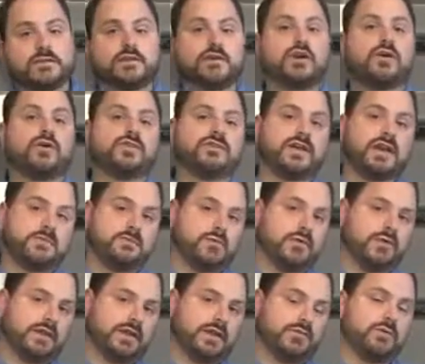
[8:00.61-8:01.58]
you can always add
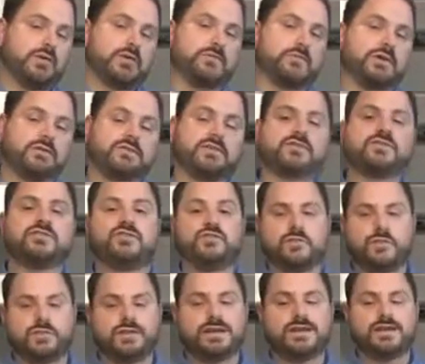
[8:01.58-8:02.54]
more liquid. But if it's
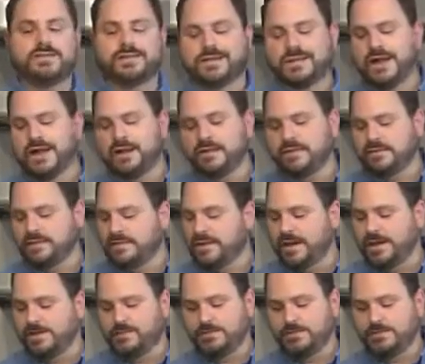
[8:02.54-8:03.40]
too thin, then that